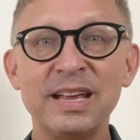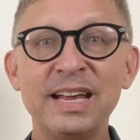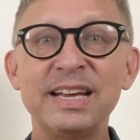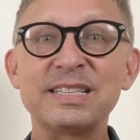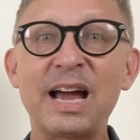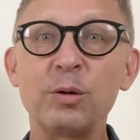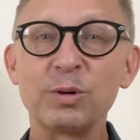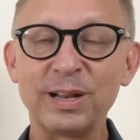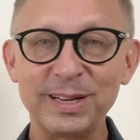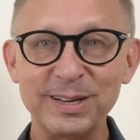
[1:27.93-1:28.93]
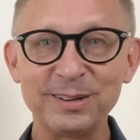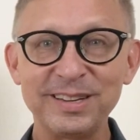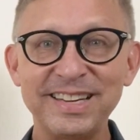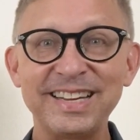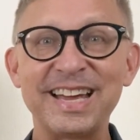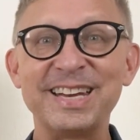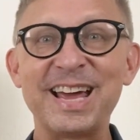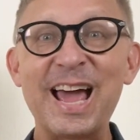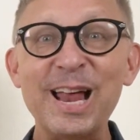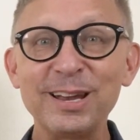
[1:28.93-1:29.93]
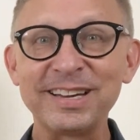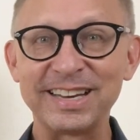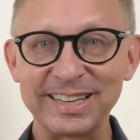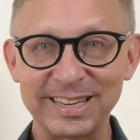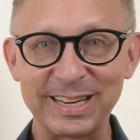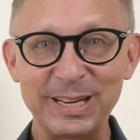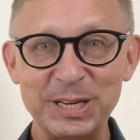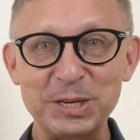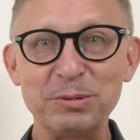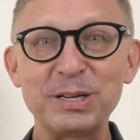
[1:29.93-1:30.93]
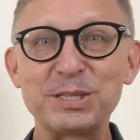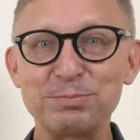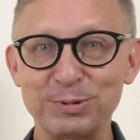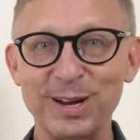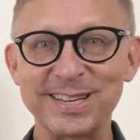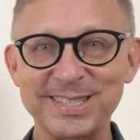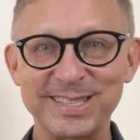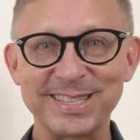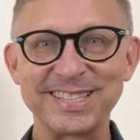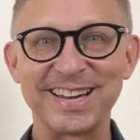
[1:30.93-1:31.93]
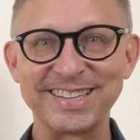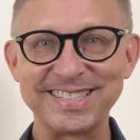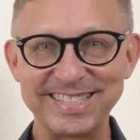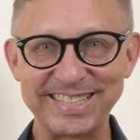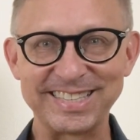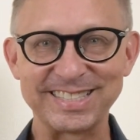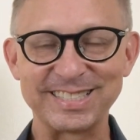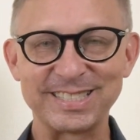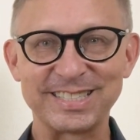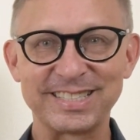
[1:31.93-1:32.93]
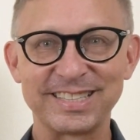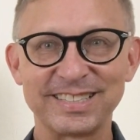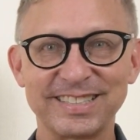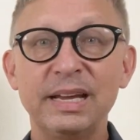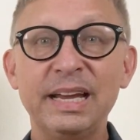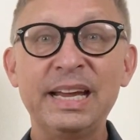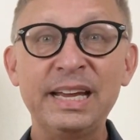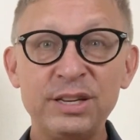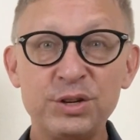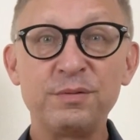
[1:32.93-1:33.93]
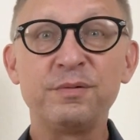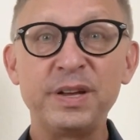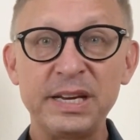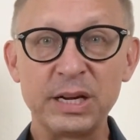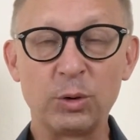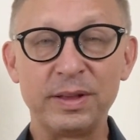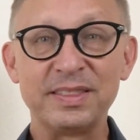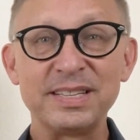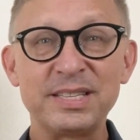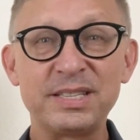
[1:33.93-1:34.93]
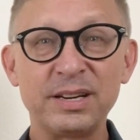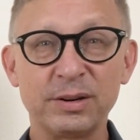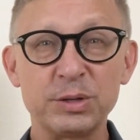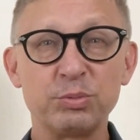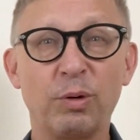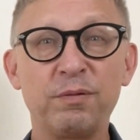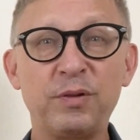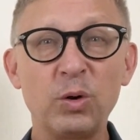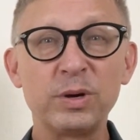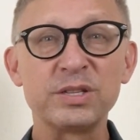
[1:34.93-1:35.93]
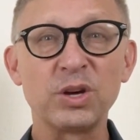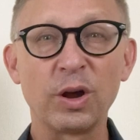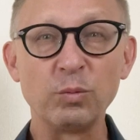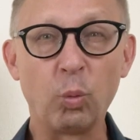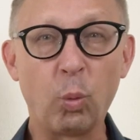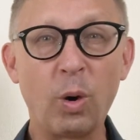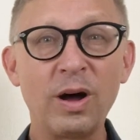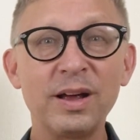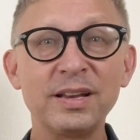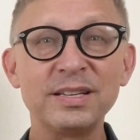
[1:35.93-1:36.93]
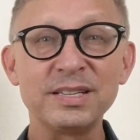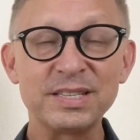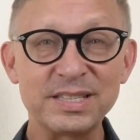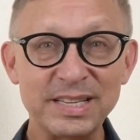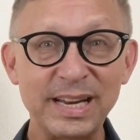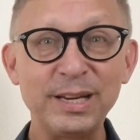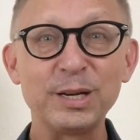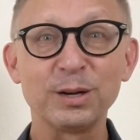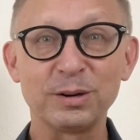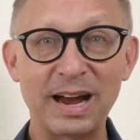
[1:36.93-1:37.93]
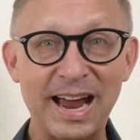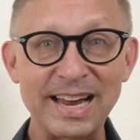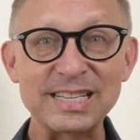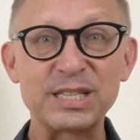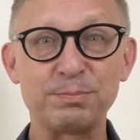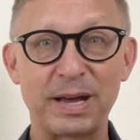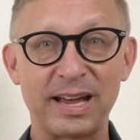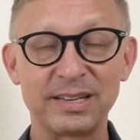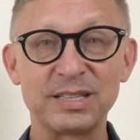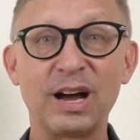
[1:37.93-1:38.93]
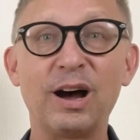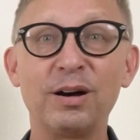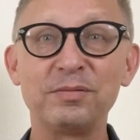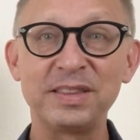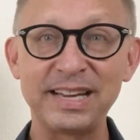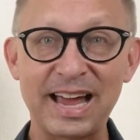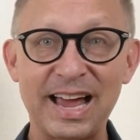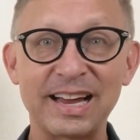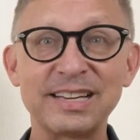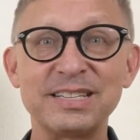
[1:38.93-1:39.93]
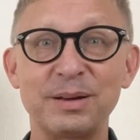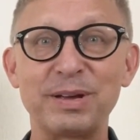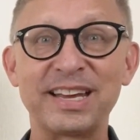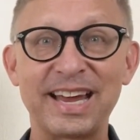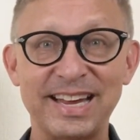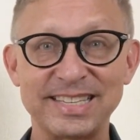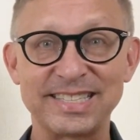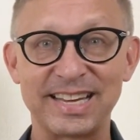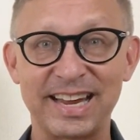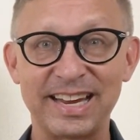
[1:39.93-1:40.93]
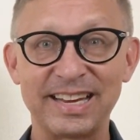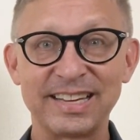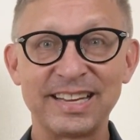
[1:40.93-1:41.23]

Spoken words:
is how clearly and elegantly you express these ideas. Each video in this series will focus on one singular aspect of the academic essay